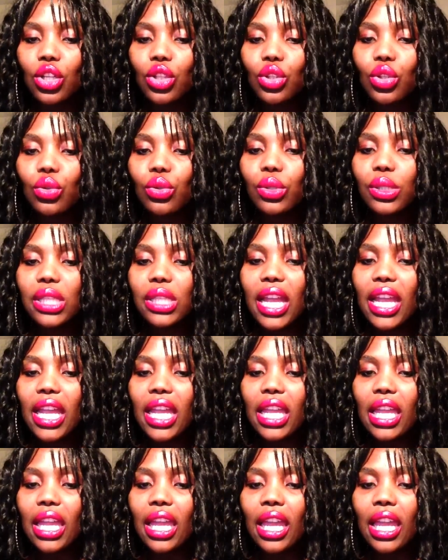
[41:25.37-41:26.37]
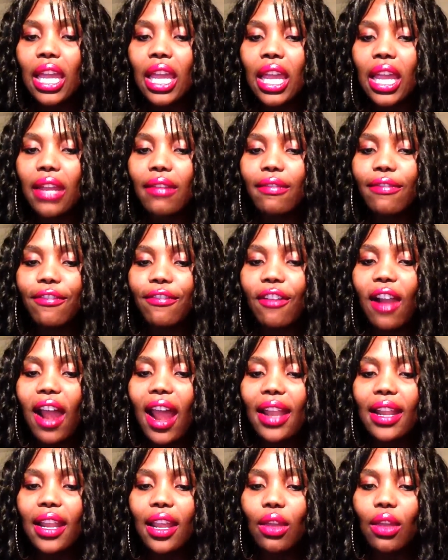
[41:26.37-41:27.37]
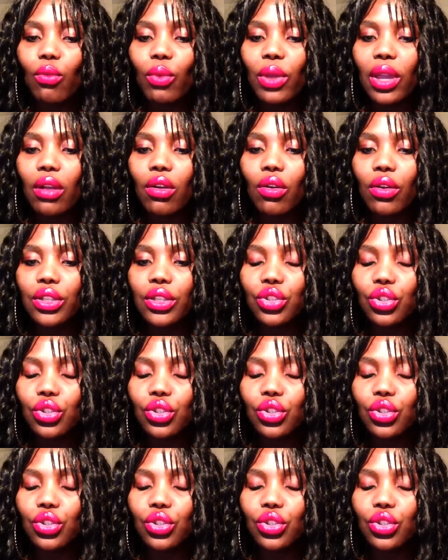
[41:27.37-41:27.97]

Tuesday and Friday we are going